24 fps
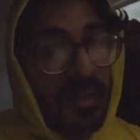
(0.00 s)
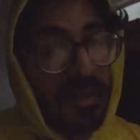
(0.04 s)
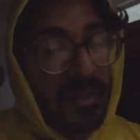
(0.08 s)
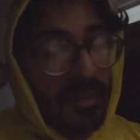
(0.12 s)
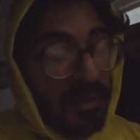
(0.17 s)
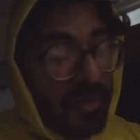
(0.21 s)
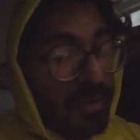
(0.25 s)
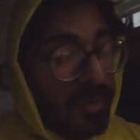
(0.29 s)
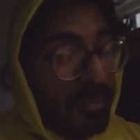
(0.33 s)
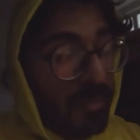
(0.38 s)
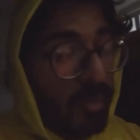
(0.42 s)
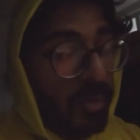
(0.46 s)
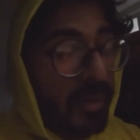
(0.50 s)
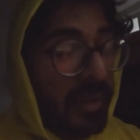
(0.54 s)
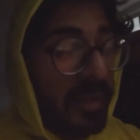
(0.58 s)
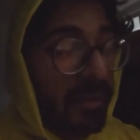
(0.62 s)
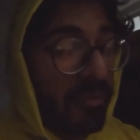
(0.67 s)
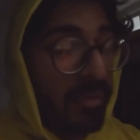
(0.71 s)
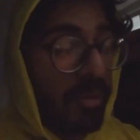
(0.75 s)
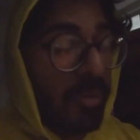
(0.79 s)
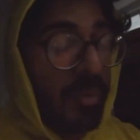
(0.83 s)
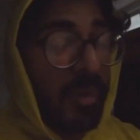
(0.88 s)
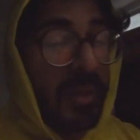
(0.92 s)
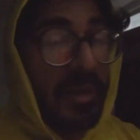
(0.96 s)
Good morning
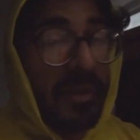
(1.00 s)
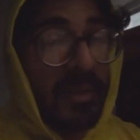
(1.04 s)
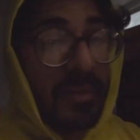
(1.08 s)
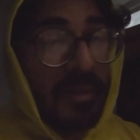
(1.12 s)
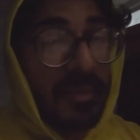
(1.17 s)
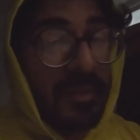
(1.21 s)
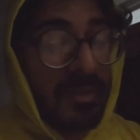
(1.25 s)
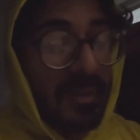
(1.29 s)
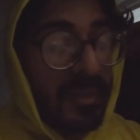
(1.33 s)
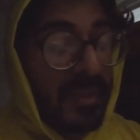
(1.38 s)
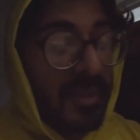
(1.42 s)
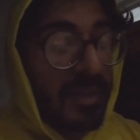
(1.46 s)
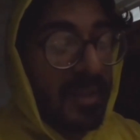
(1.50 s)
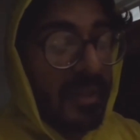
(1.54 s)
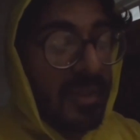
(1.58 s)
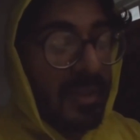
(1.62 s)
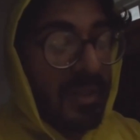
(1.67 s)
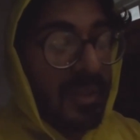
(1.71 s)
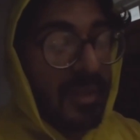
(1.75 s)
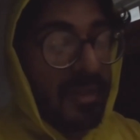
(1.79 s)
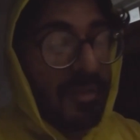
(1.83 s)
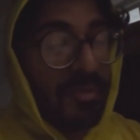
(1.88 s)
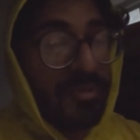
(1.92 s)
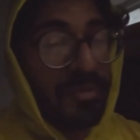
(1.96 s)
everyone,
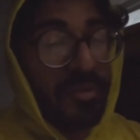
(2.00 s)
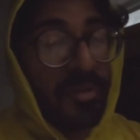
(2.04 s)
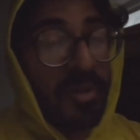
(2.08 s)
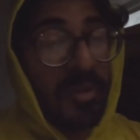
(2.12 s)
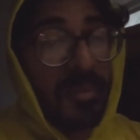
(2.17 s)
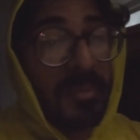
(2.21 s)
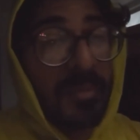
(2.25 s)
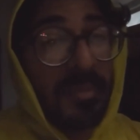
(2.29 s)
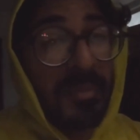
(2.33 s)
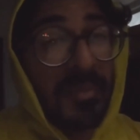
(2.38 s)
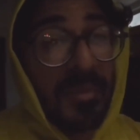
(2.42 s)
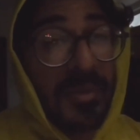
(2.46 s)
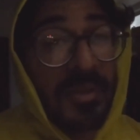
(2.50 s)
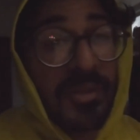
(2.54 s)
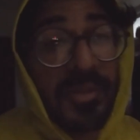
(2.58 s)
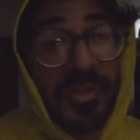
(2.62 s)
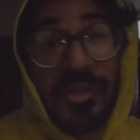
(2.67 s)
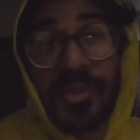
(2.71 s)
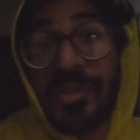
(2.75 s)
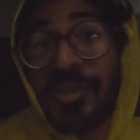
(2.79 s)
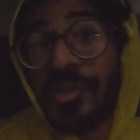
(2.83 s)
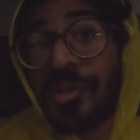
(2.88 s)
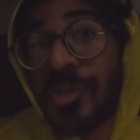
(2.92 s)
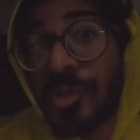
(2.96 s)
from
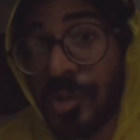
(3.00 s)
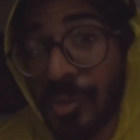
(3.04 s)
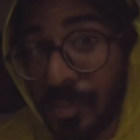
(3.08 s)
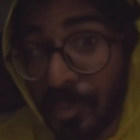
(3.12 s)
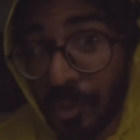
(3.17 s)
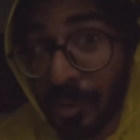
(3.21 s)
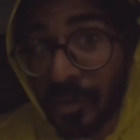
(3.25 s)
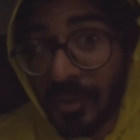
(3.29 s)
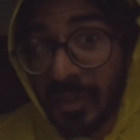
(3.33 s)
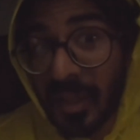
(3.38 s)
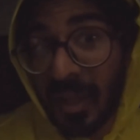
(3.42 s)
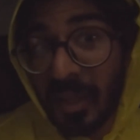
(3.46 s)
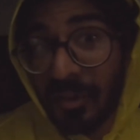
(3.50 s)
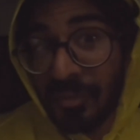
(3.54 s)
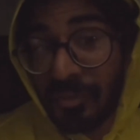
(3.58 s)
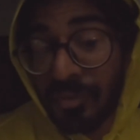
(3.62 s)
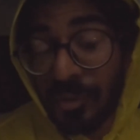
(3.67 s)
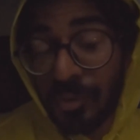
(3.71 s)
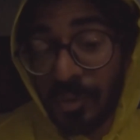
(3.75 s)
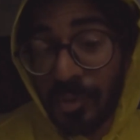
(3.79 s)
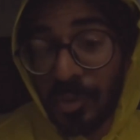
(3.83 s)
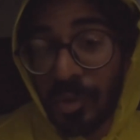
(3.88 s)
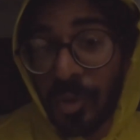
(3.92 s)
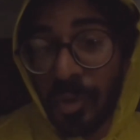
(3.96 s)
Super
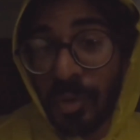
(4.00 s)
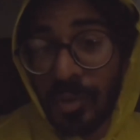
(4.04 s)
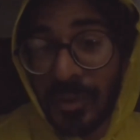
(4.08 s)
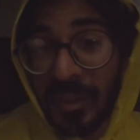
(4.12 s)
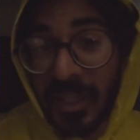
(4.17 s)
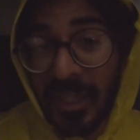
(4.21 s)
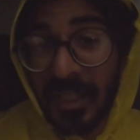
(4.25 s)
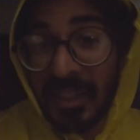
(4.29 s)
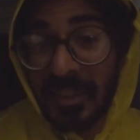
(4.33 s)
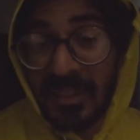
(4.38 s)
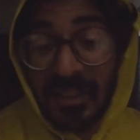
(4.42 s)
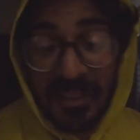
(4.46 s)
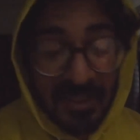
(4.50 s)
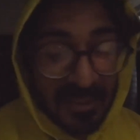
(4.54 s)
Typhoon Odette.